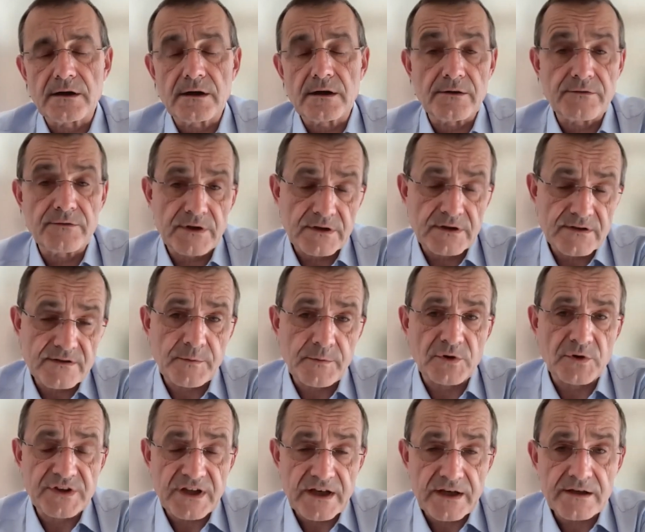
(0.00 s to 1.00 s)
even
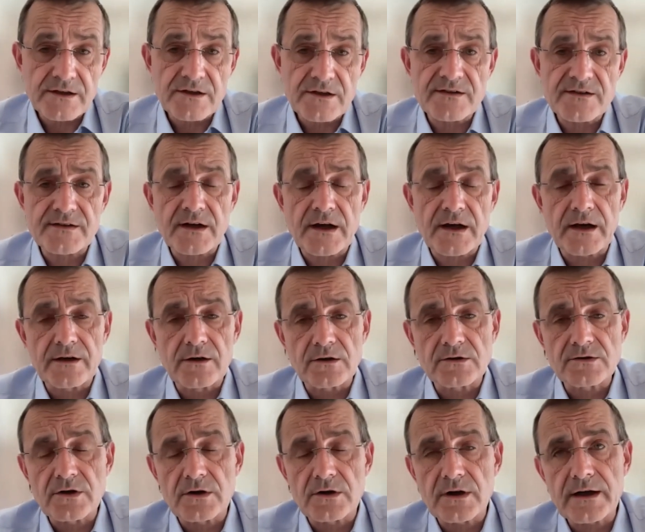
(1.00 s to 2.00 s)
spontaneous
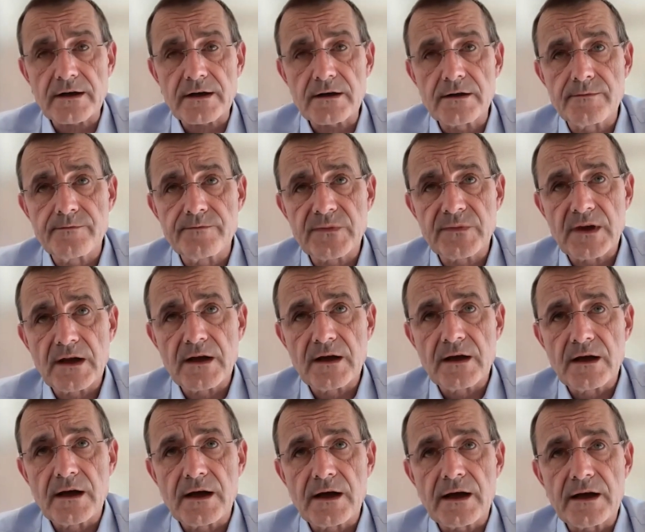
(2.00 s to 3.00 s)
chylothorax.
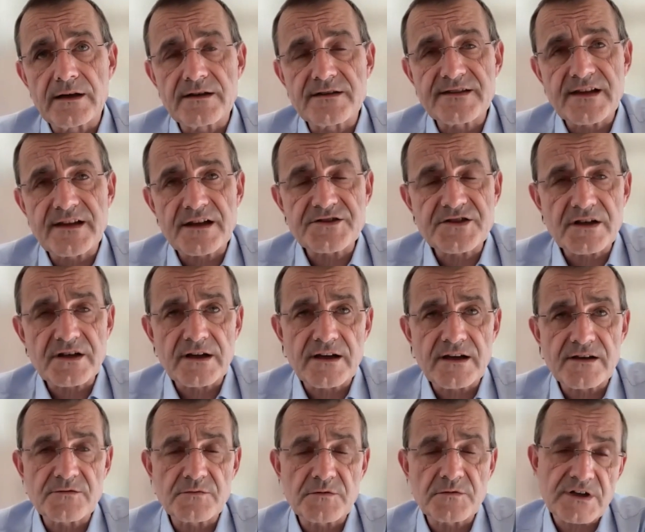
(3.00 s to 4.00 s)
And in such a
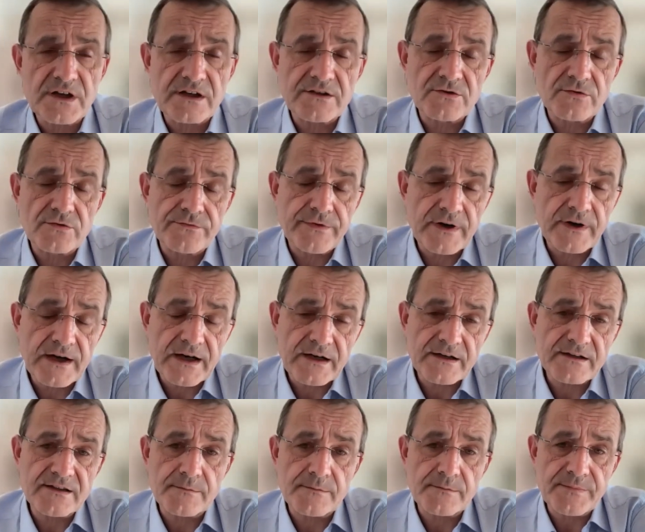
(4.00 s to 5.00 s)
case, we try to
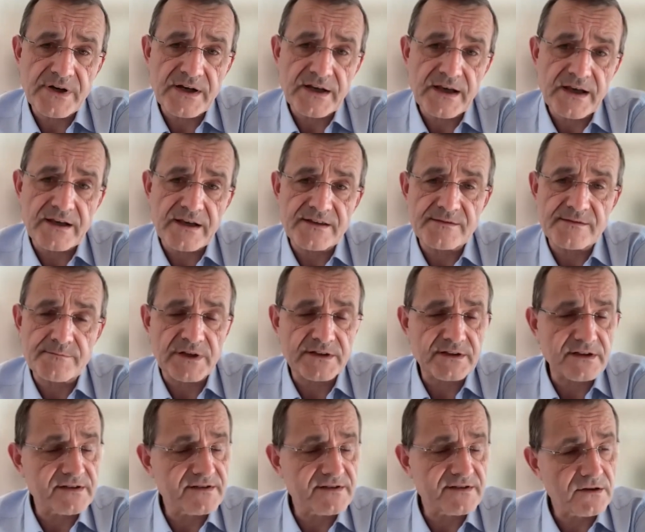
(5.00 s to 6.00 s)
find the place, but
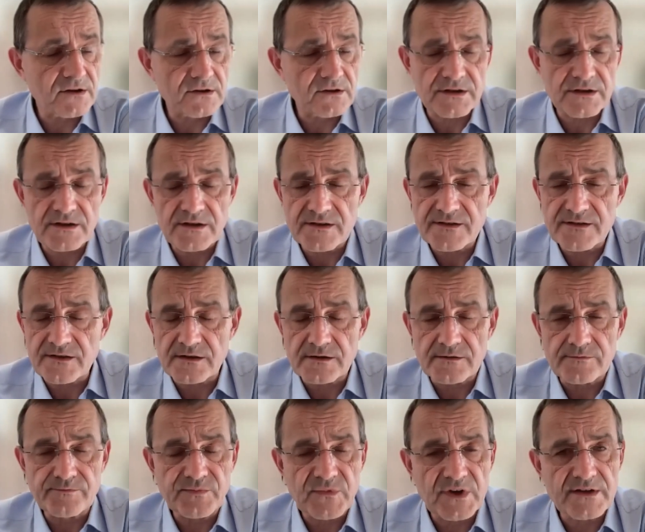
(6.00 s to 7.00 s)
it's not
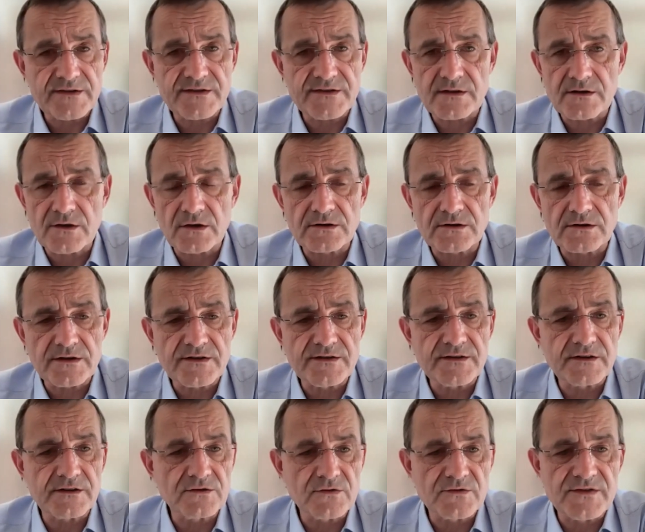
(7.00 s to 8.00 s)
easy. It's not
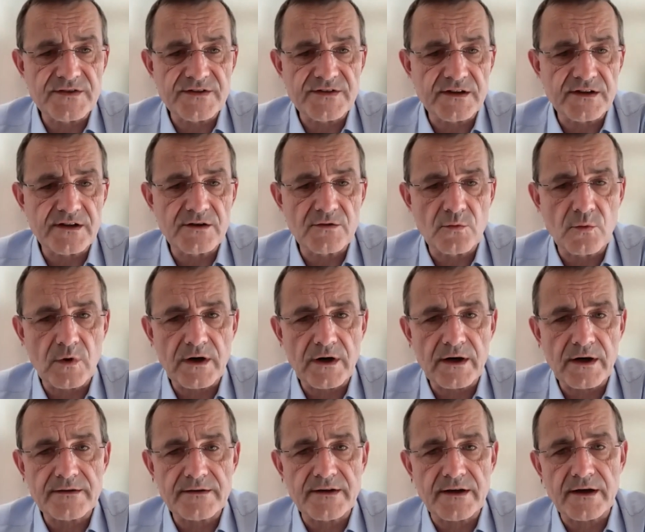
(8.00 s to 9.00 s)
easy to see
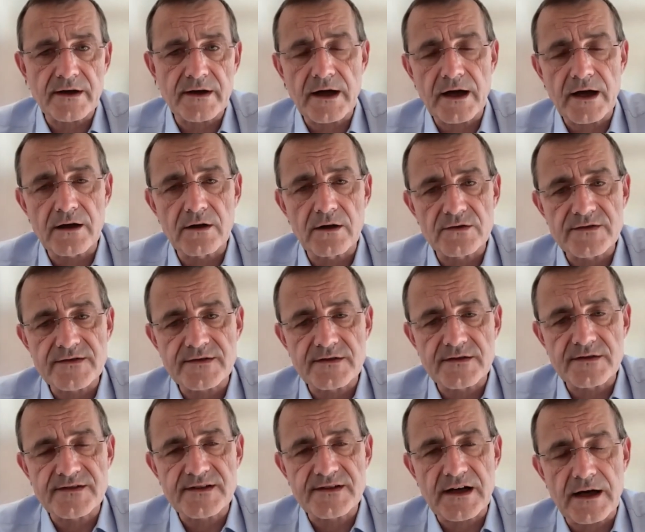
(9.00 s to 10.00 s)
where the hylos
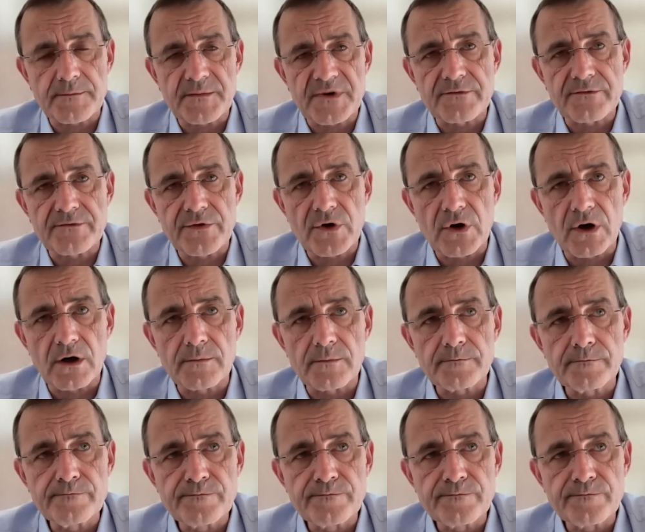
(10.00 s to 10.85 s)
is coming from.